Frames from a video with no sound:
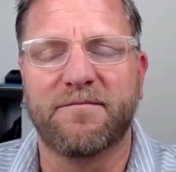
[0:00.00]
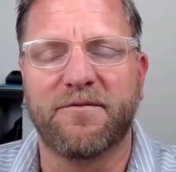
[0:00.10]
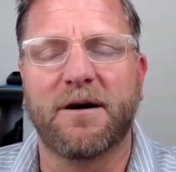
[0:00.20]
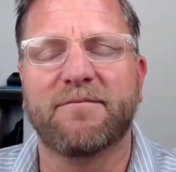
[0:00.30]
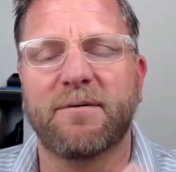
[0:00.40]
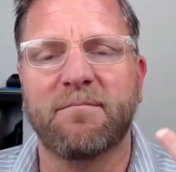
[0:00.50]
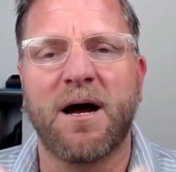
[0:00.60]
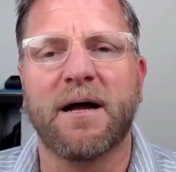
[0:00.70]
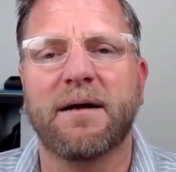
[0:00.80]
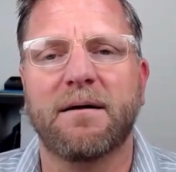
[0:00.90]
for every
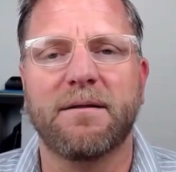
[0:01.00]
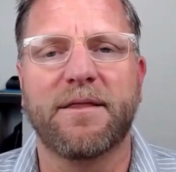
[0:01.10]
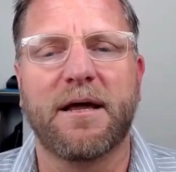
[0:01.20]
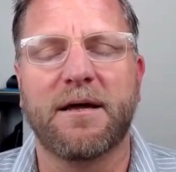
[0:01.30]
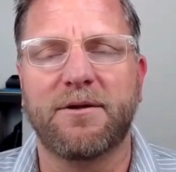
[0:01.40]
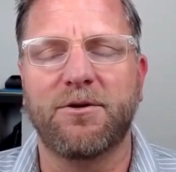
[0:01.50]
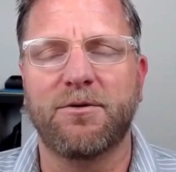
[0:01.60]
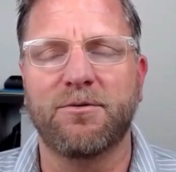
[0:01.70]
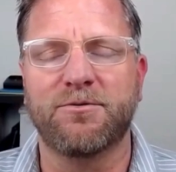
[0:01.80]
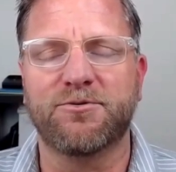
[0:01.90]
mile that
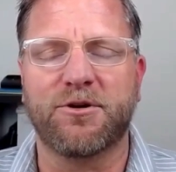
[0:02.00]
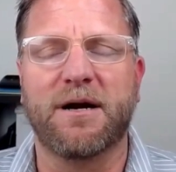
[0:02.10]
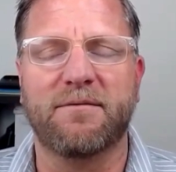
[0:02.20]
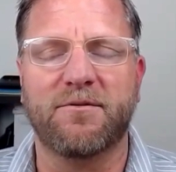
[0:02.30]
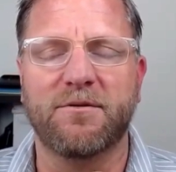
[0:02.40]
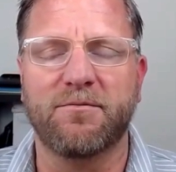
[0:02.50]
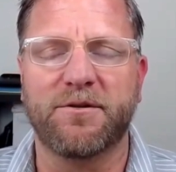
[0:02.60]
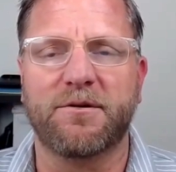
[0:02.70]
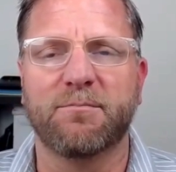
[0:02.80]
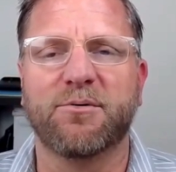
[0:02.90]
you traveled
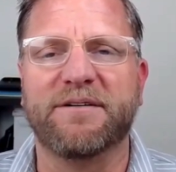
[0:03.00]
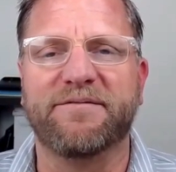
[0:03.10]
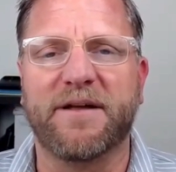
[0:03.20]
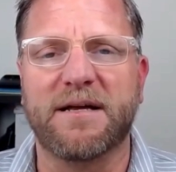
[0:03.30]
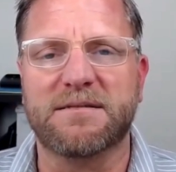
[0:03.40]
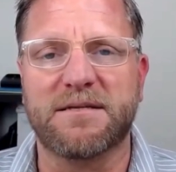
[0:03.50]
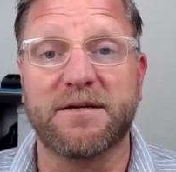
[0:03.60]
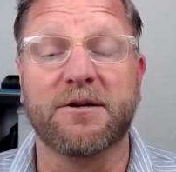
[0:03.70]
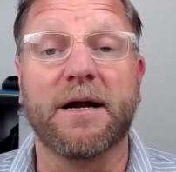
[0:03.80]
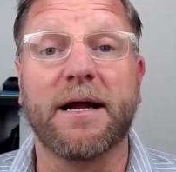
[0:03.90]
with your briefcase in
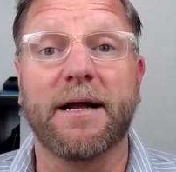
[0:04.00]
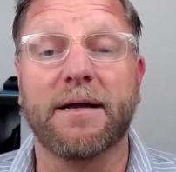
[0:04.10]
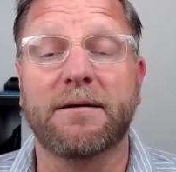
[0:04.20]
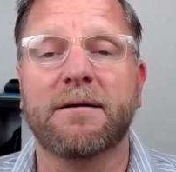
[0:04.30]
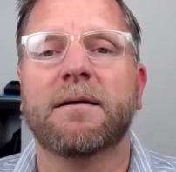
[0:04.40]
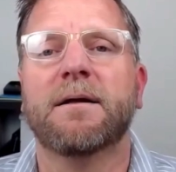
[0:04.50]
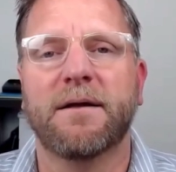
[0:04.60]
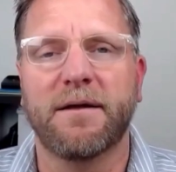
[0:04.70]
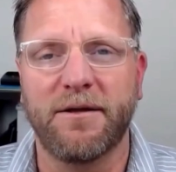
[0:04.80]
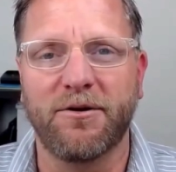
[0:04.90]
your hand,
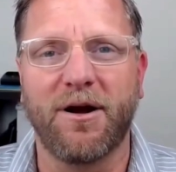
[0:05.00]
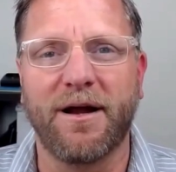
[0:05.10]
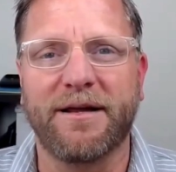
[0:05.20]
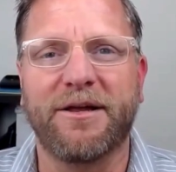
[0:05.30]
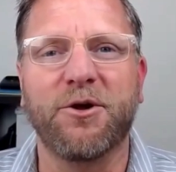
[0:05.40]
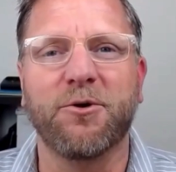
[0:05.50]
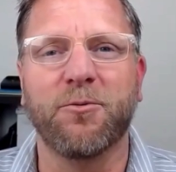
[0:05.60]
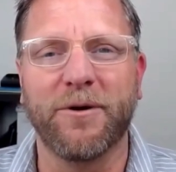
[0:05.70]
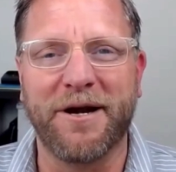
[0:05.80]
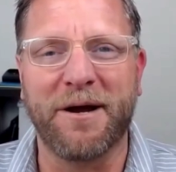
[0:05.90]
your IQ
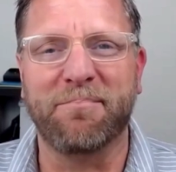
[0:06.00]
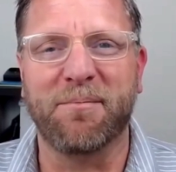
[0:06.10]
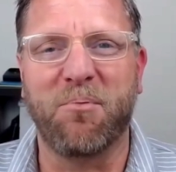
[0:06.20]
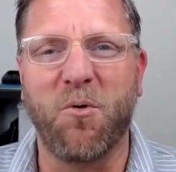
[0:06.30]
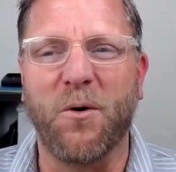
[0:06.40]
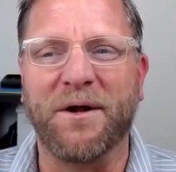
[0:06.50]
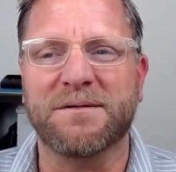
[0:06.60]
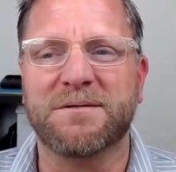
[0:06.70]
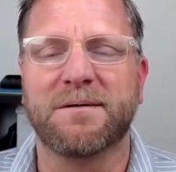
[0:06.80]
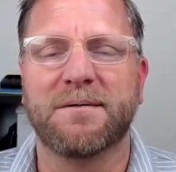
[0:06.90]
went up a
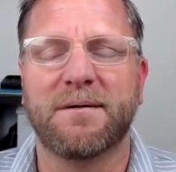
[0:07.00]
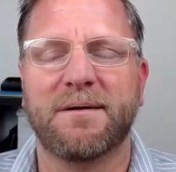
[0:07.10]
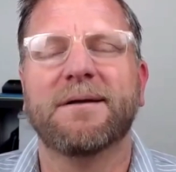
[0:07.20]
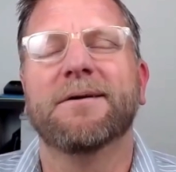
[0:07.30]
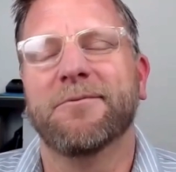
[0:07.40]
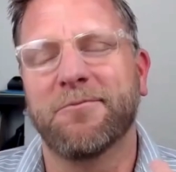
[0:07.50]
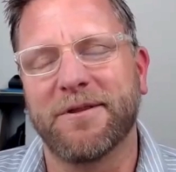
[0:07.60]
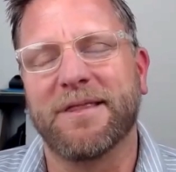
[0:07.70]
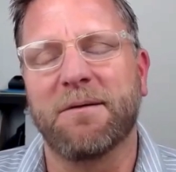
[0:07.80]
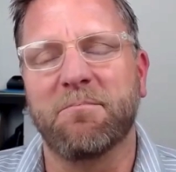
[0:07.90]
point.
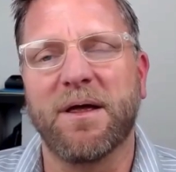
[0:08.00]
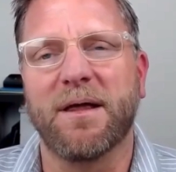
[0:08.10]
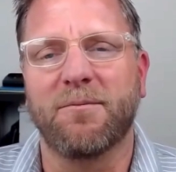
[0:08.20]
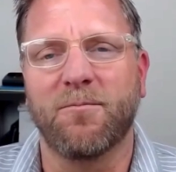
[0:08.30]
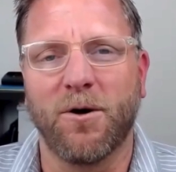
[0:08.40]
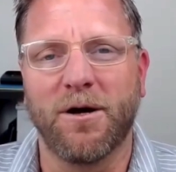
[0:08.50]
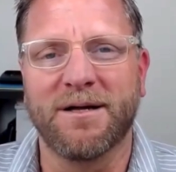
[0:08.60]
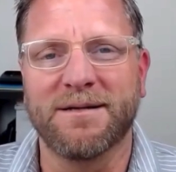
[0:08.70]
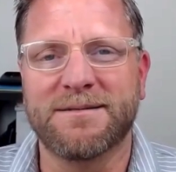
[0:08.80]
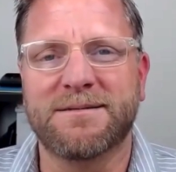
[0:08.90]
What they meant
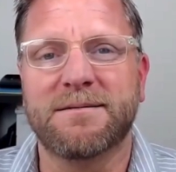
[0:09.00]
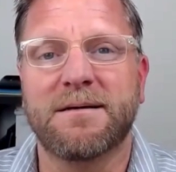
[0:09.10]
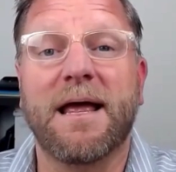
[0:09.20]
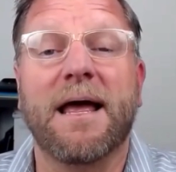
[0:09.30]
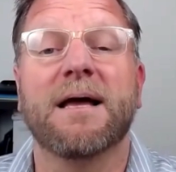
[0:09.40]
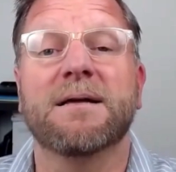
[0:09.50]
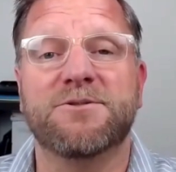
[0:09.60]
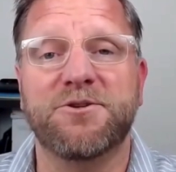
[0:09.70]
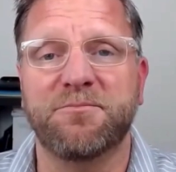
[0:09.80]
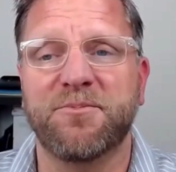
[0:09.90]
was,
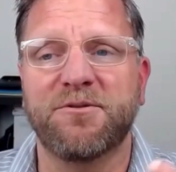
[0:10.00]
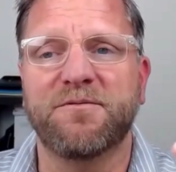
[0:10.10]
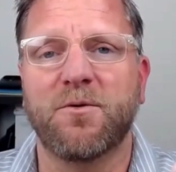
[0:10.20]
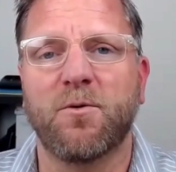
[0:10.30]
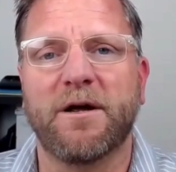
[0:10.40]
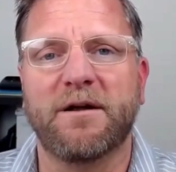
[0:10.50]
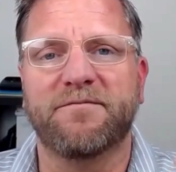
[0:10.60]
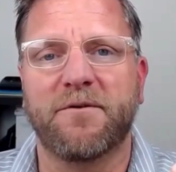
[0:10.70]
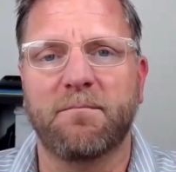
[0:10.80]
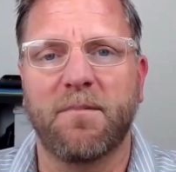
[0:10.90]
as you move away
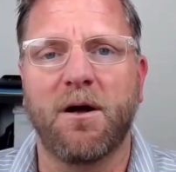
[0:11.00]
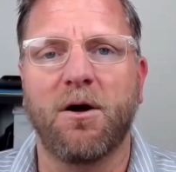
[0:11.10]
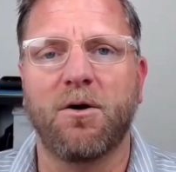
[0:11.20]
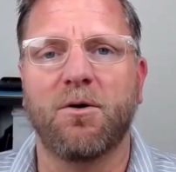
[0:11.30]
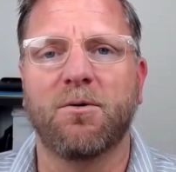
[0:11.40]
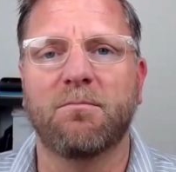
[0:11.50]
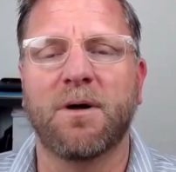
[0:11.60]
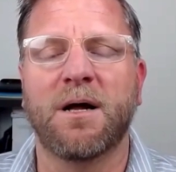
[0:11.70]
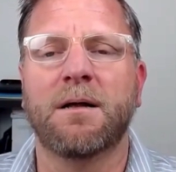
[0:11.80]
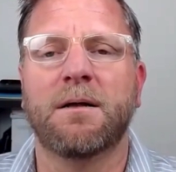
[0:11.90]
from home,